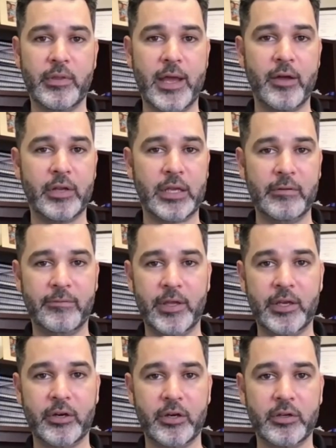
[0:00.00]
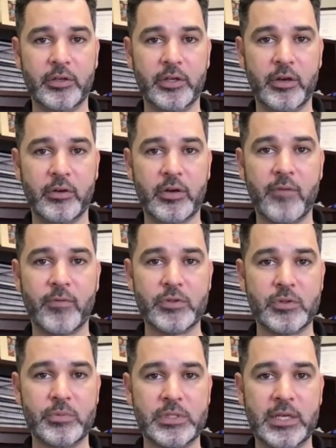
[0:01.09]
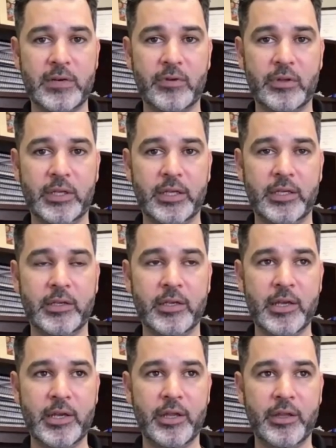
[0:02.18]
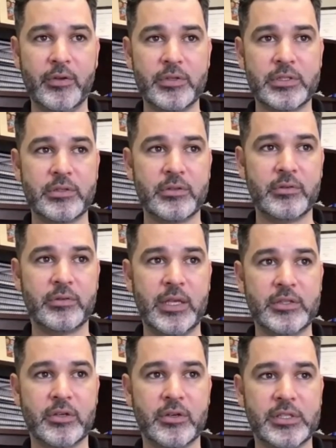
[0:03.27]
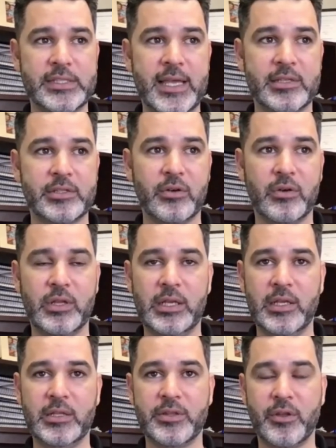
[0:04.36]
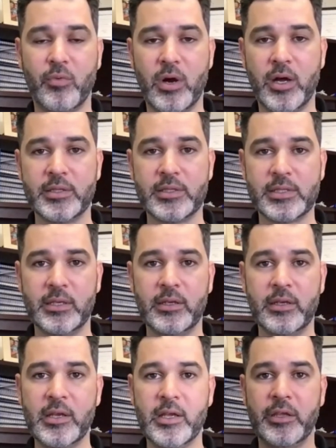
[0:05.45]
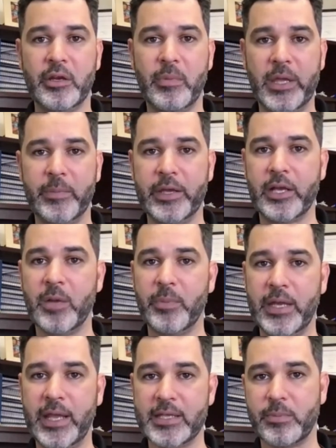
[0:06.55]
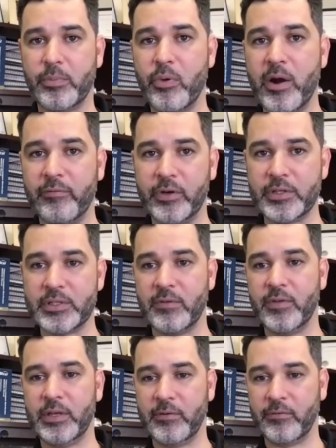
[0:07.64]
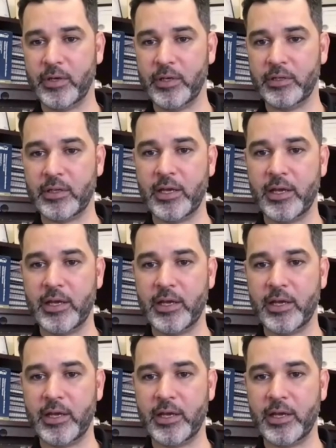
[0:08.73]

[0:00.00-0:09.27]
how to configure, conference rooms differently. And those things are assessed during the needs and the wants. And, maybe a company has a preference of the different,